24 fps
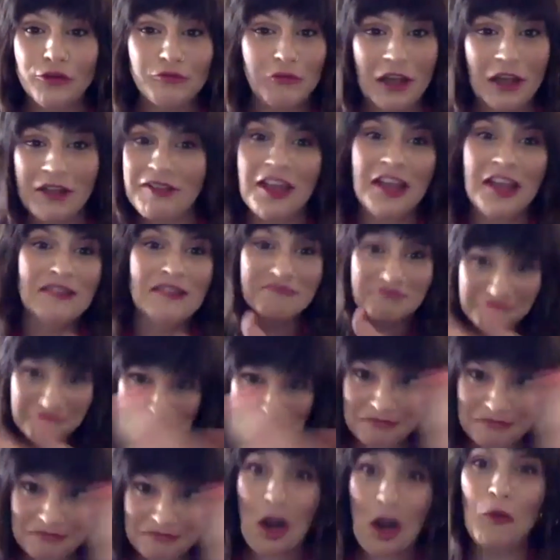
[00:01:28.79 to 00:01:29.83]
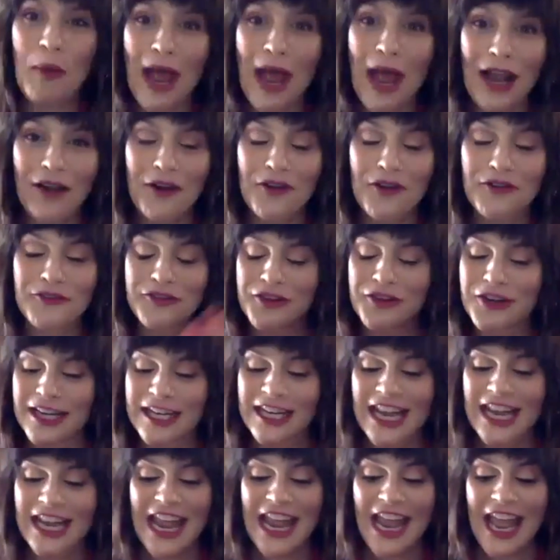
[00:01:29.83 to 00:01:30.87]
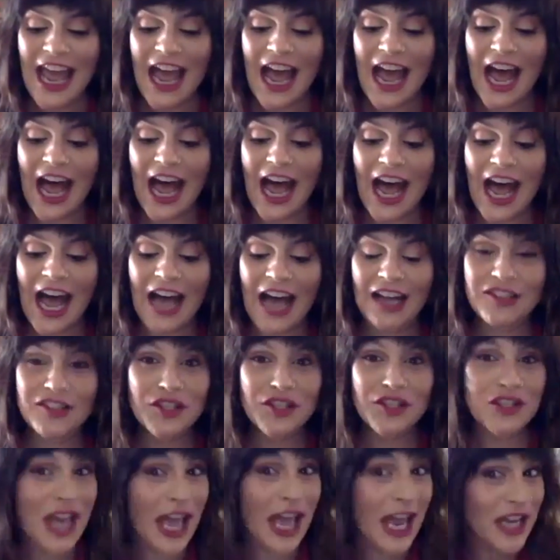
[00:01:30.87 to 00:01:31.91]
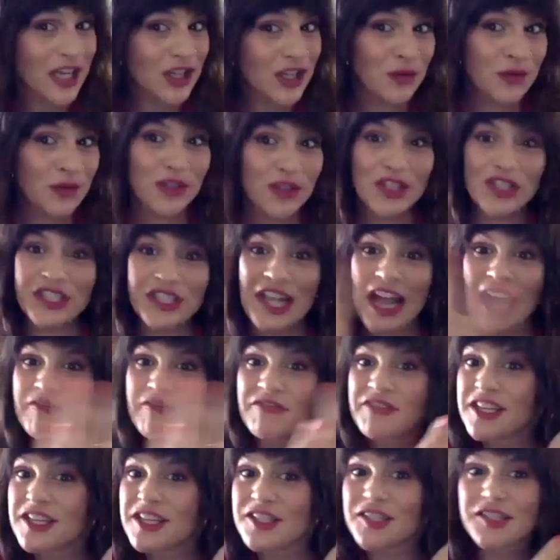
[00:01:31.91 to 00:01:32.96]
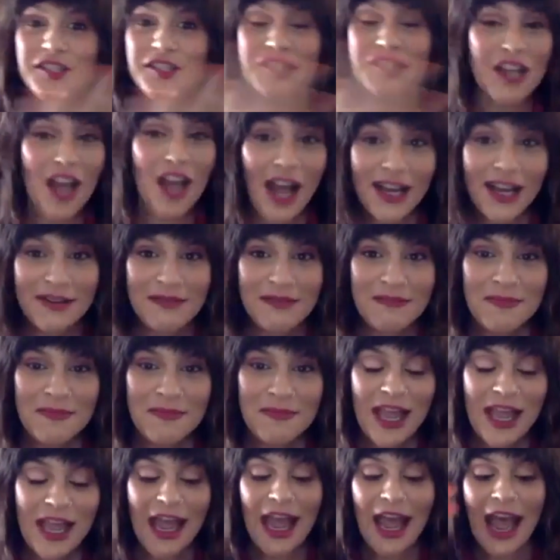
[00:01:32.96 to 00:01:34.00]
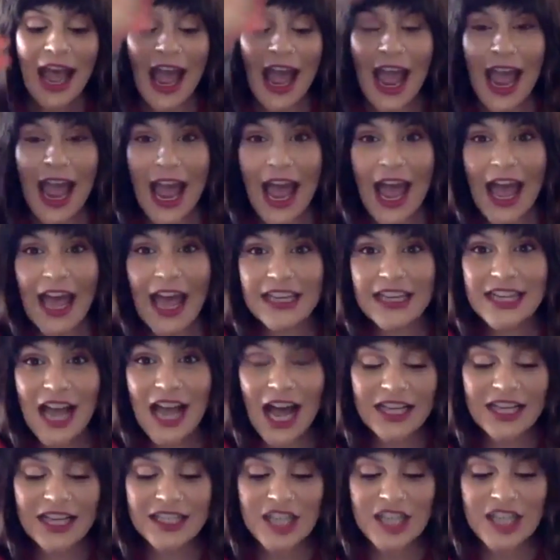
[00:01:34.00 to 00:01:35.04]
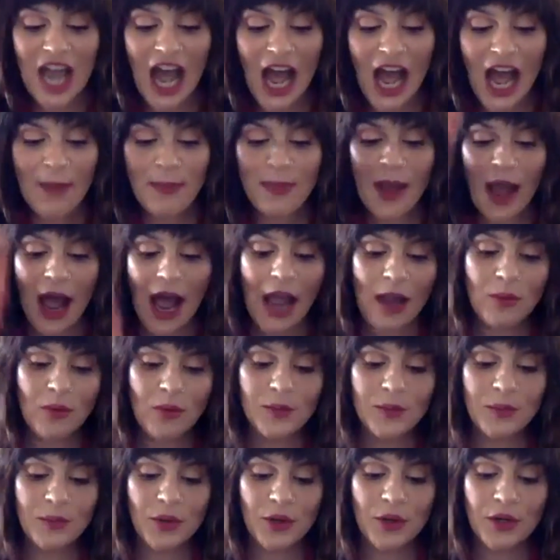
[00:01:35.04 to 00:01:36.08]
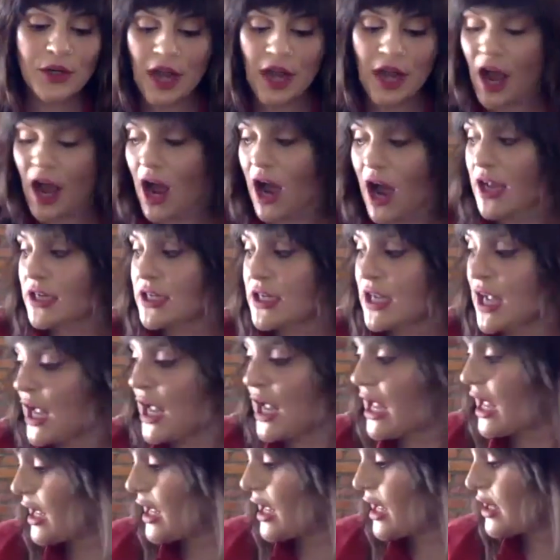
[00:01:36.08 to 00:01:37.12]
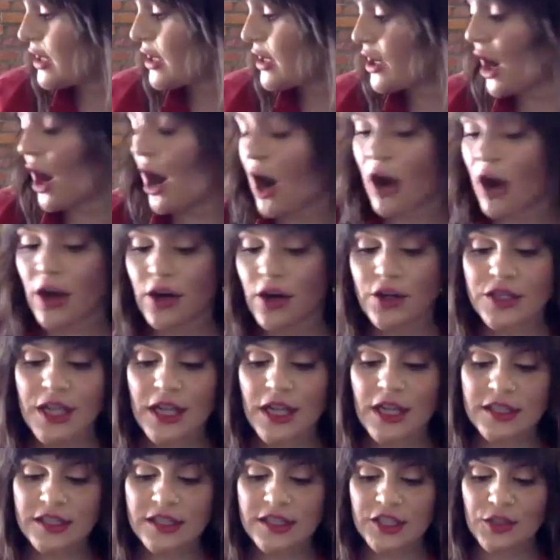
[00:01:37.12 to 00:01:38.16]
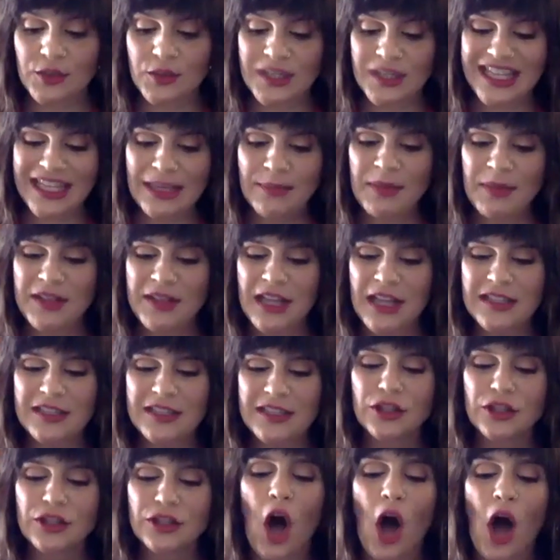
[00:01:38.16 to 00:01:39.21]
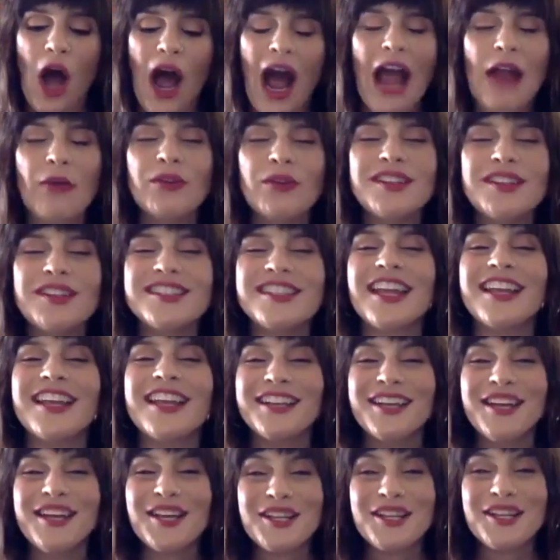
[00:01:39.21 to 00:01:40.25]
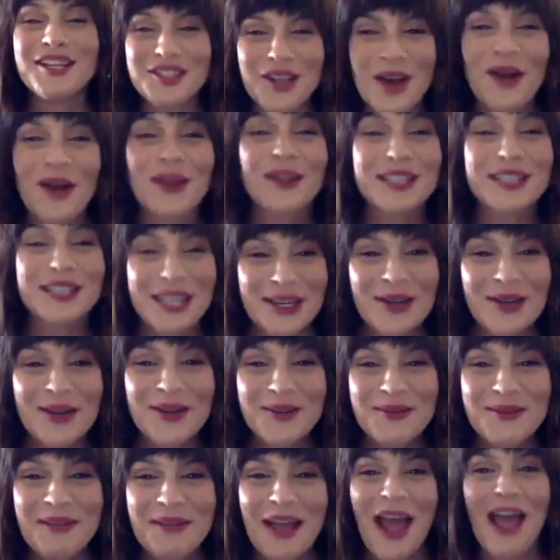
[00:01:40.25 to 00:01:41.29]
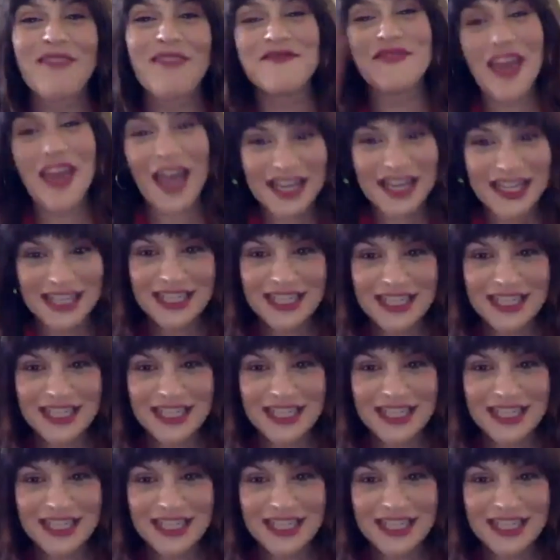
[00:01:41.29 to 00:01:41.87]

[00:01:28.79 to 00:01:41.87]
then go back over it. So then you would just have this done. And on top, I would put on a guard to keep it at long. I would say start little and then